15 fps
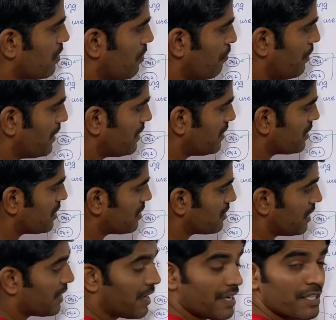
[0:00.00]
but this is
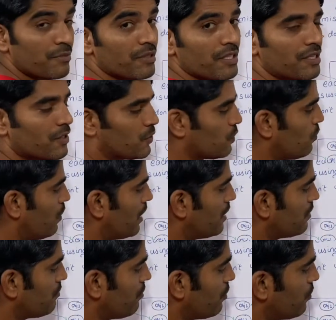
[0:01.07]
synchronized method. So what
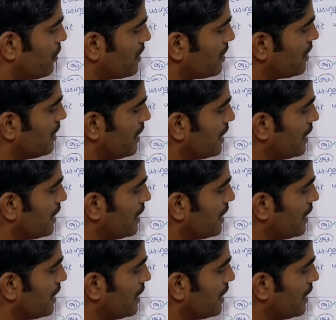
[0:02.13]
it will do is,